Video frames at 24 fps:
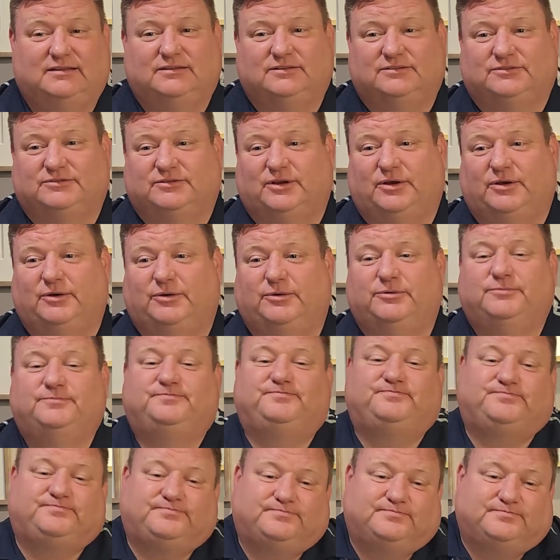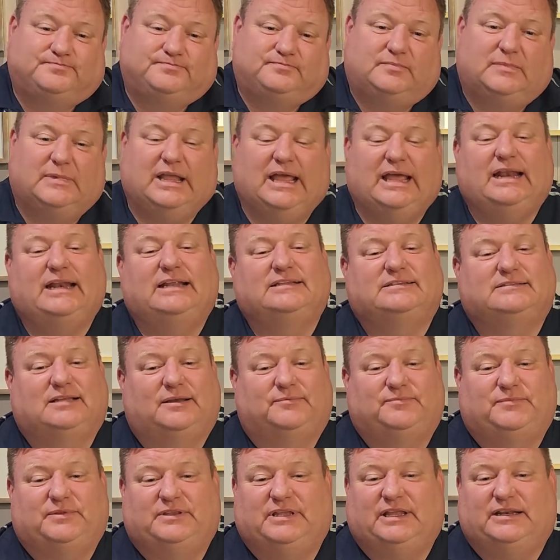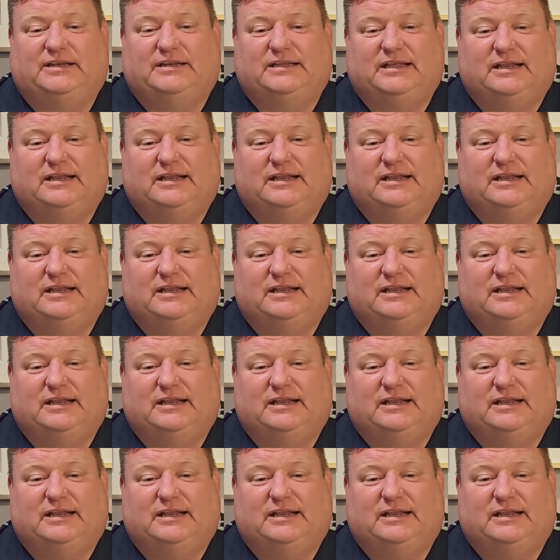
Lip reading: So, and it's something that,